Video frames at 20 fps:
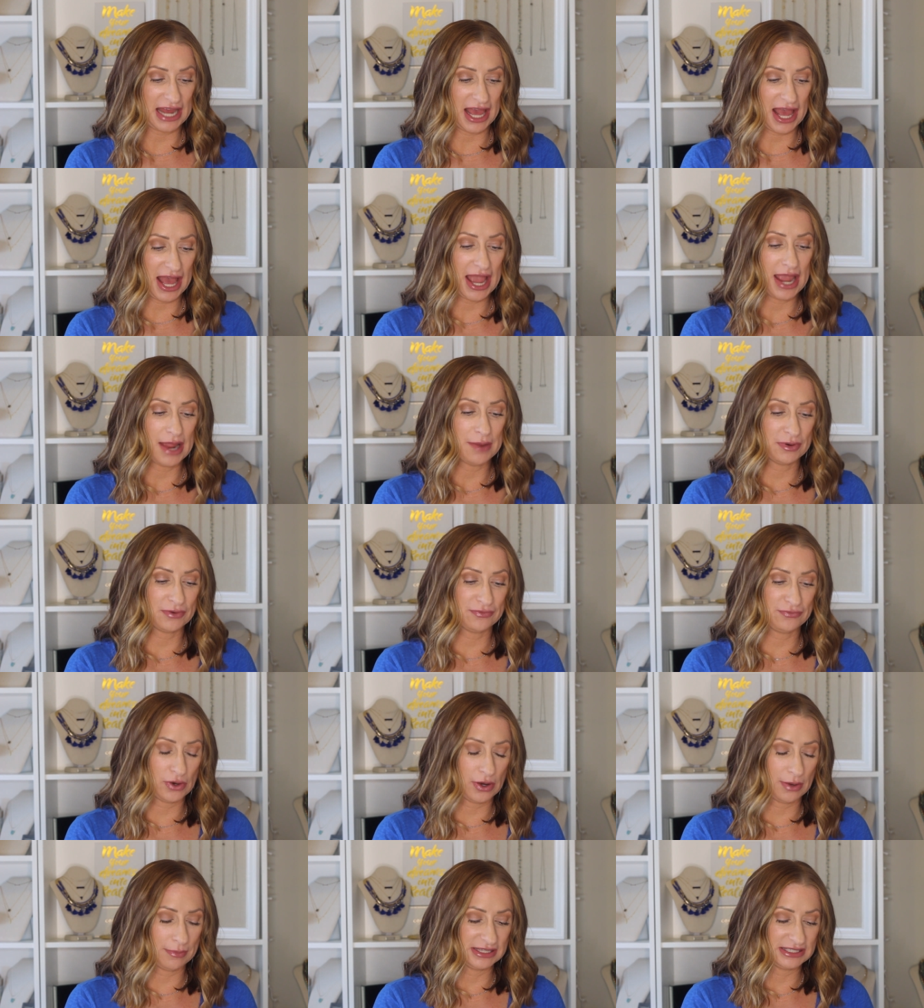High
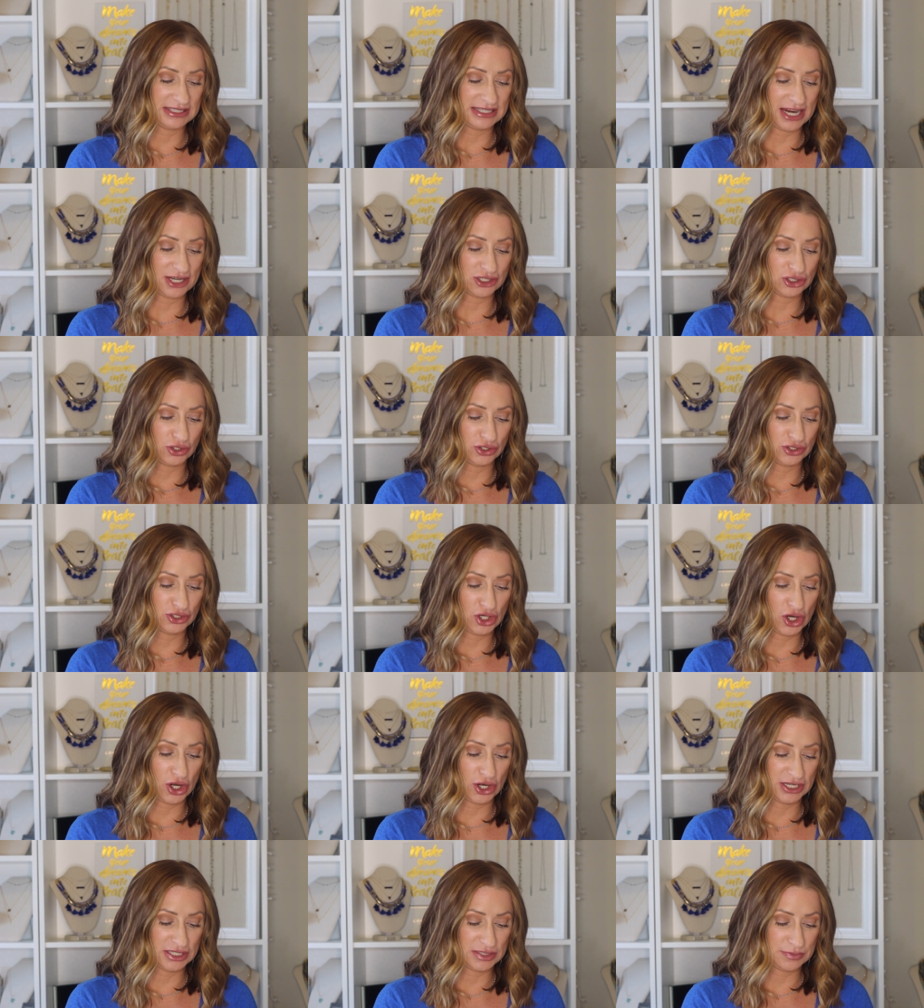Performance Naturals
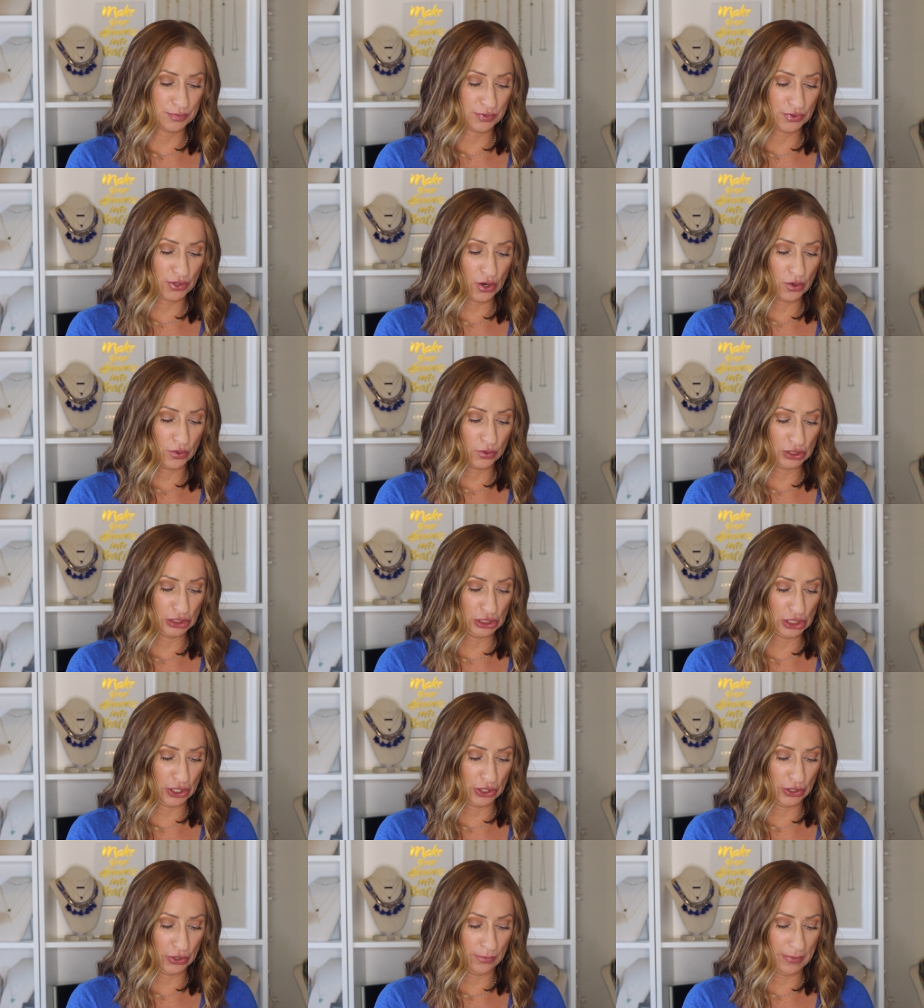Tartiest Pro
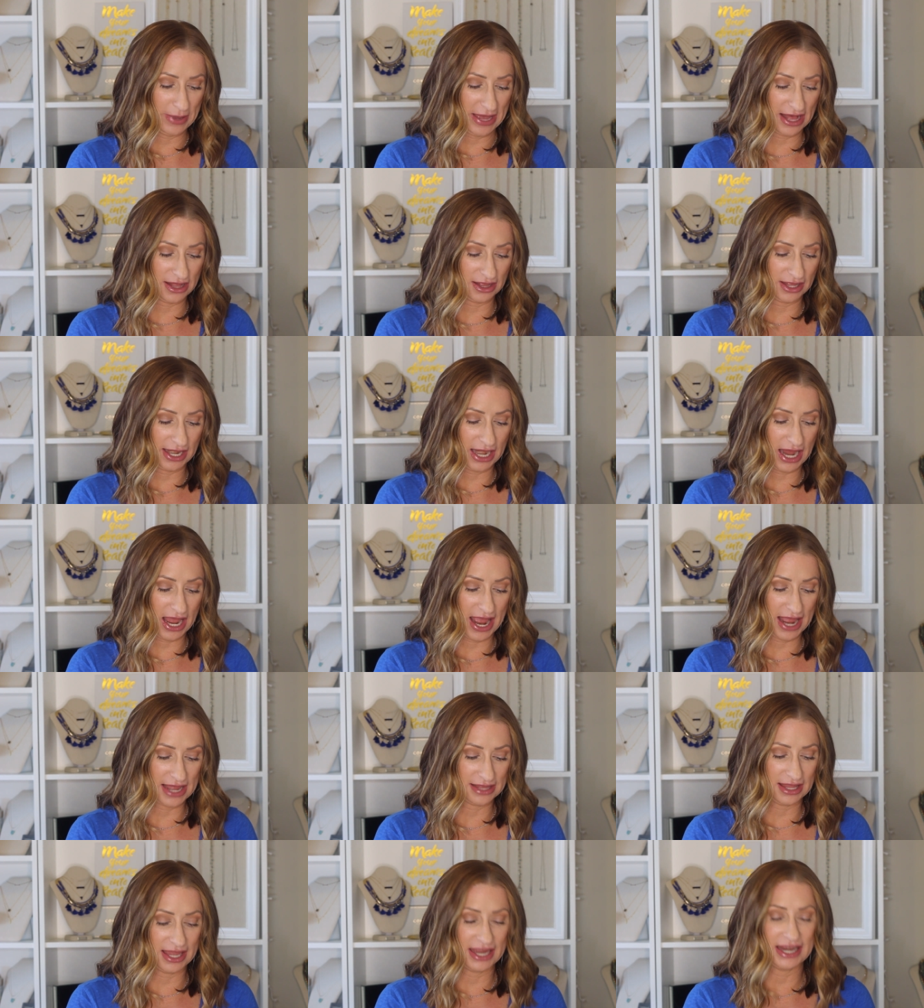Glow Palette
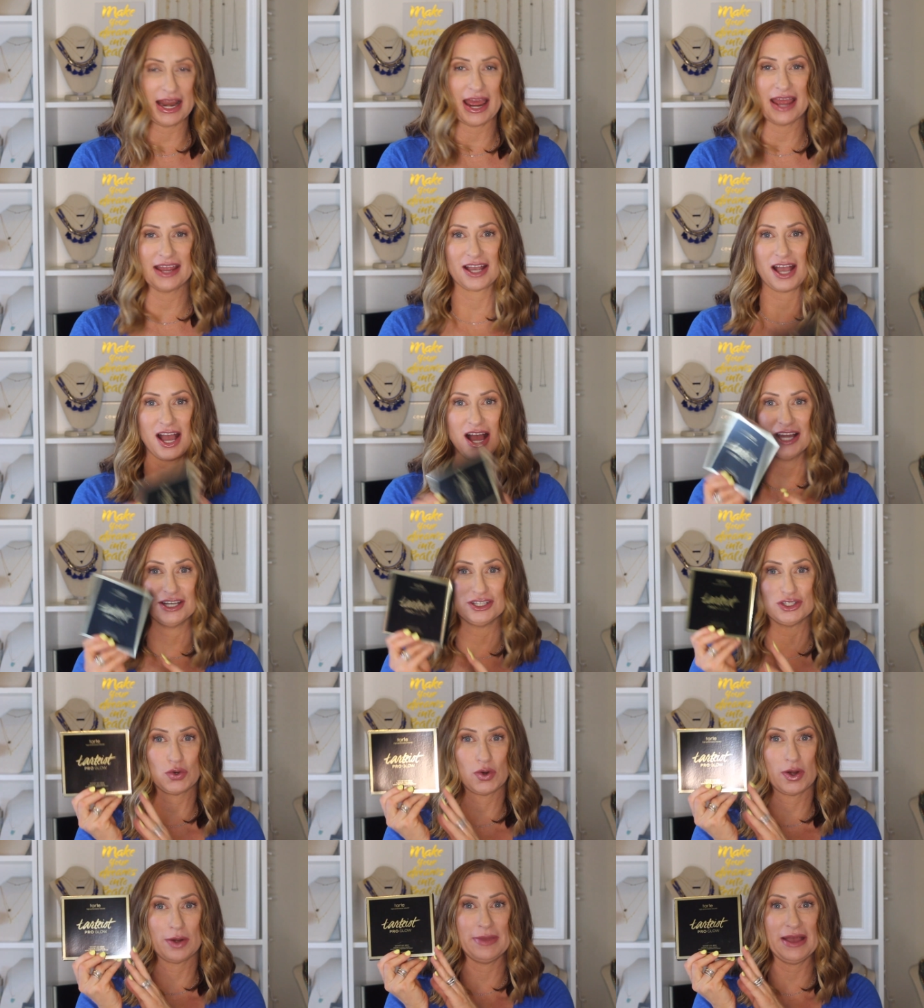Highlight and
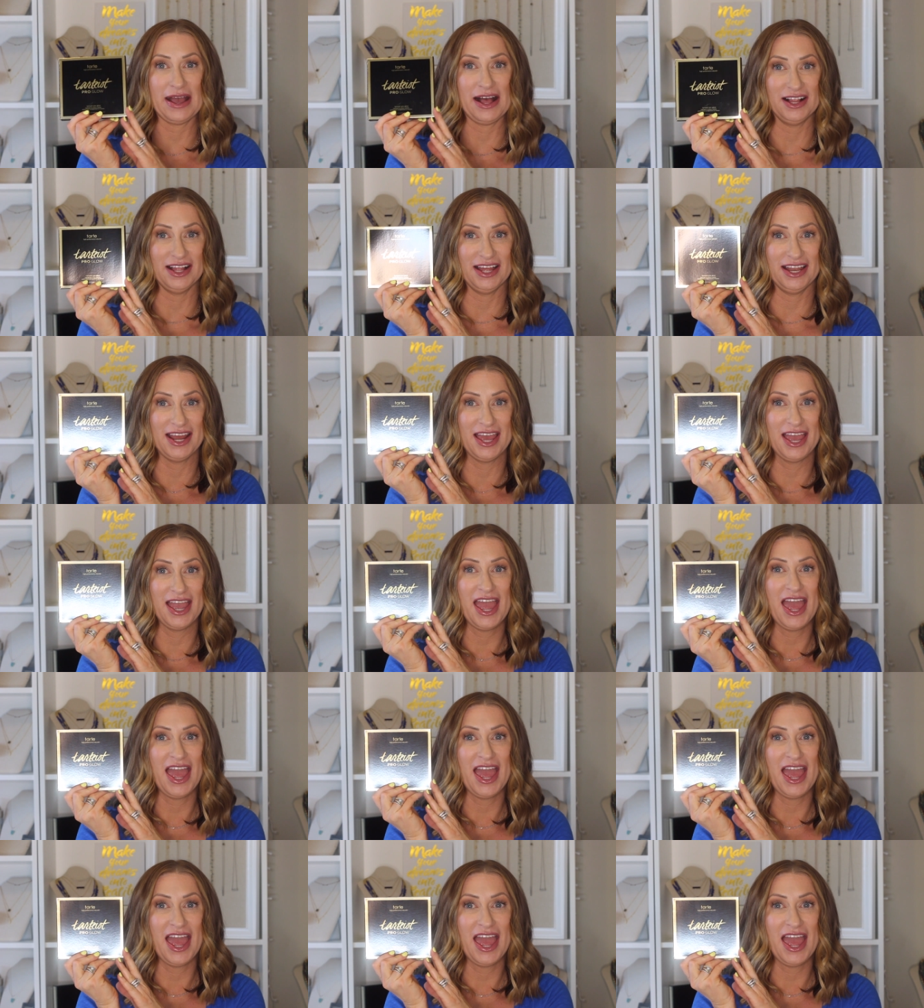Contour Palette.